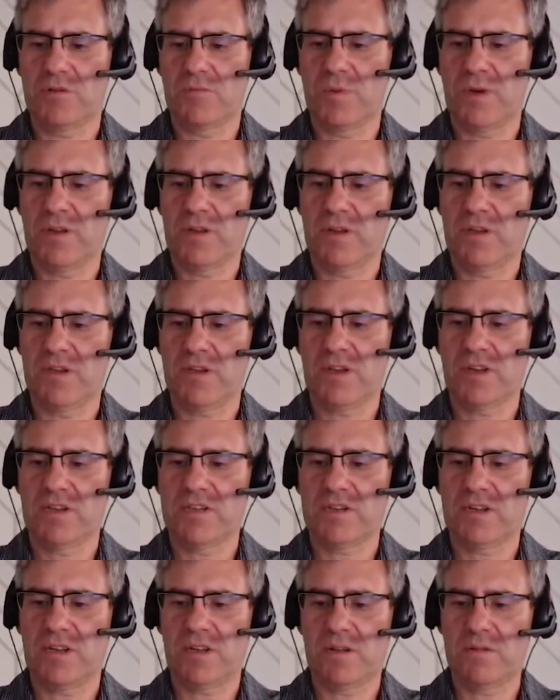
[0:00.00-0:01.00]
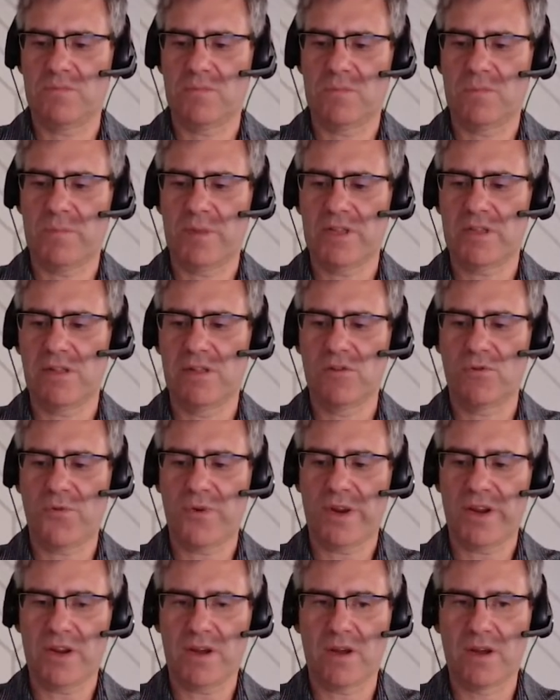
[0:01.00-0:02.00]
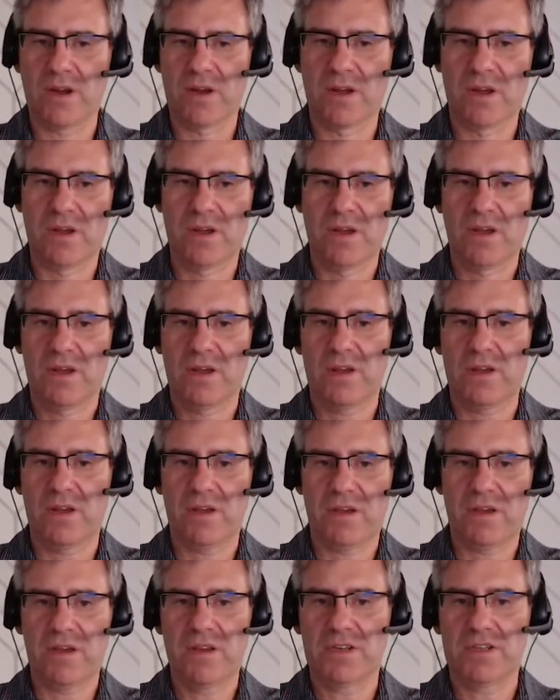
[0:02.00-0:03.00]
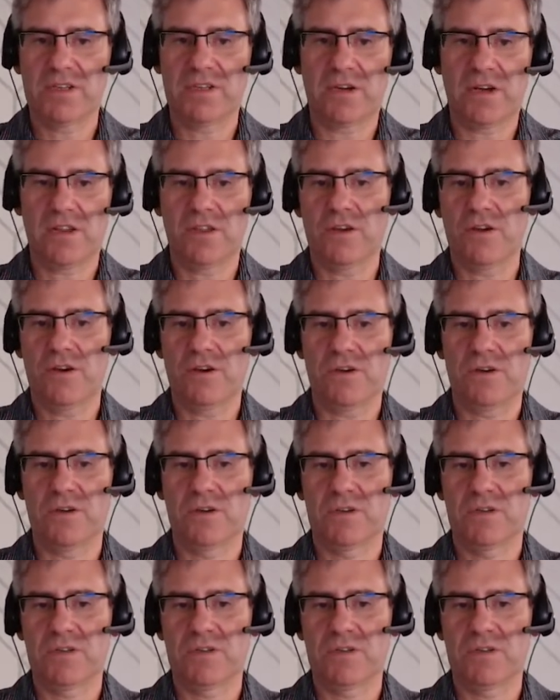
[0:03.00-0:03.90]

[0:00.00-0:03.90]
but it has a metal ring inside here.